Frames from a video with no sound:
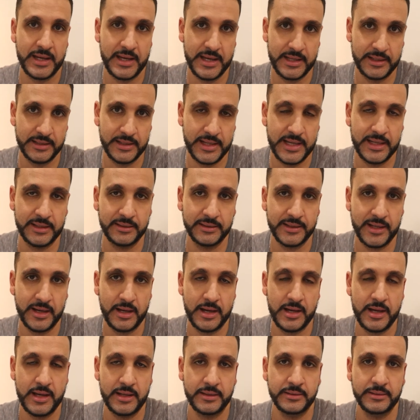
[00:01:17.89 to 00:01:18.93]
And
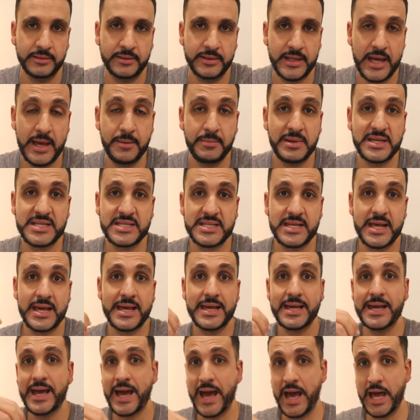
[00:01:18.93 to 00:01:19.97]

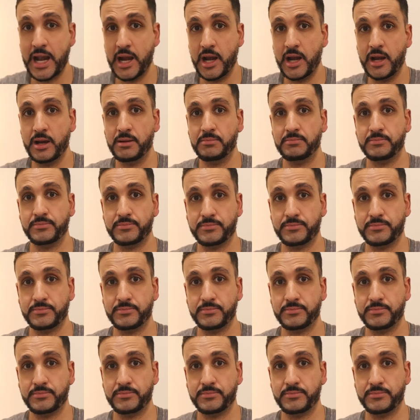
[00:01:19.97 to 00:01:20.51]
MSA L,